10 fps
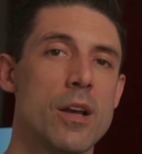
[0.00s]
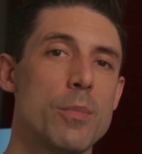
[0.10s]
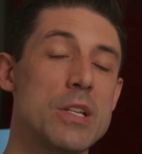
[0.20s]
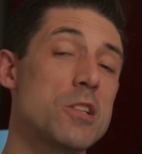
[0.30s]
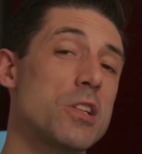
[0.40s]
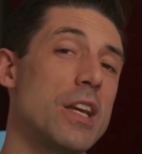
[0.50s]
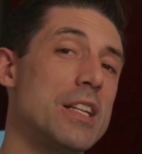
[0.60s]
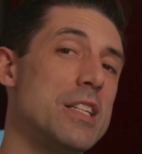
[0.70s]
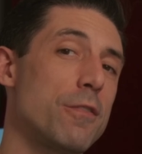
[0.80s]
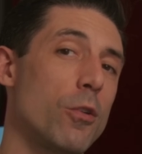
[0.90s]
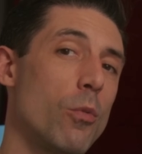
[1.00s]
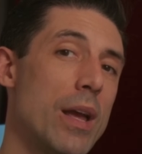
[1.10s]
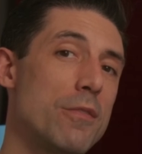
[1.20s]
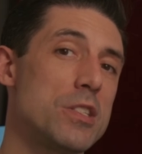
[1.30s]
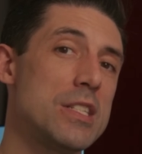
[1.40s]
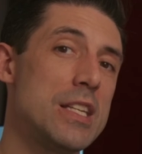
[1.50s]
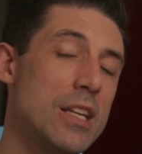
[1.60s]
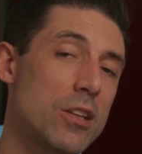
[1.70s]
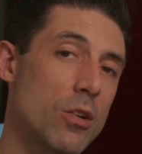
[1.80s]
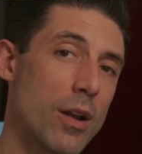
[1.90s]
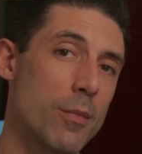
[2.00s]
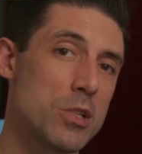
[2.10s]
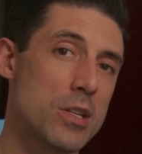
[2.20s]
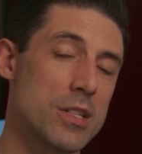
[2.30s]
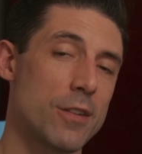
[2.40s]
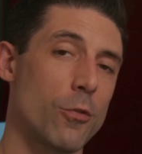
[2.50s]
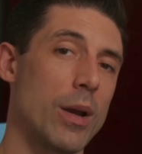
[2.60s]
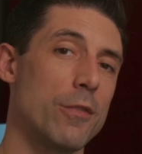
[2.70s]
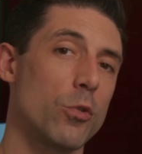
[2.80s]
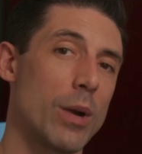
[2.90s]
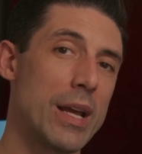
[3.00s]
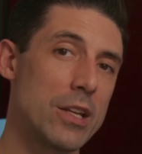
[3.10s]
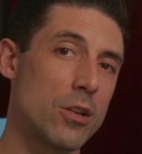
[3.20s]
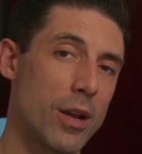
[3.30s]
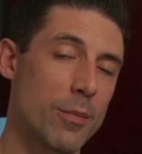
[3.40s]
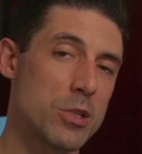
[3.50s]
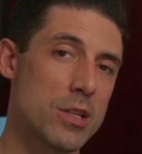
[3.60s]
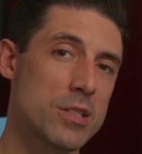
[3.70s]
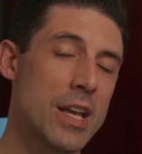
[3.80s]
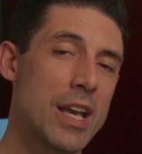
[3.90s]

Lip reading: potentially a different way of seeing your images, a different way of grading your images,